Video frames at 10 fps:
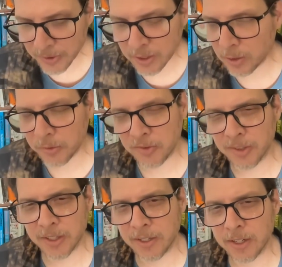closely
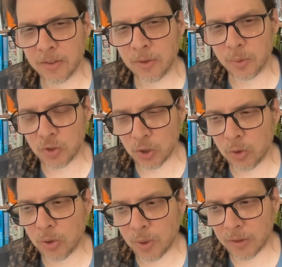connected with
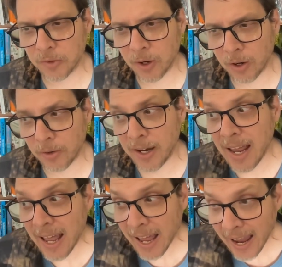Shoko Asahara
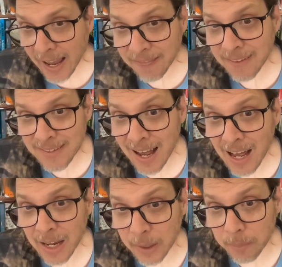at the
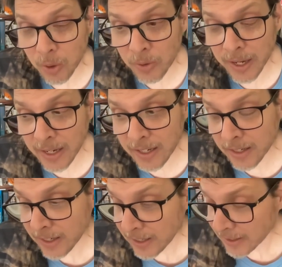time, okay?
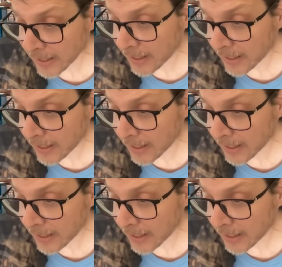Like,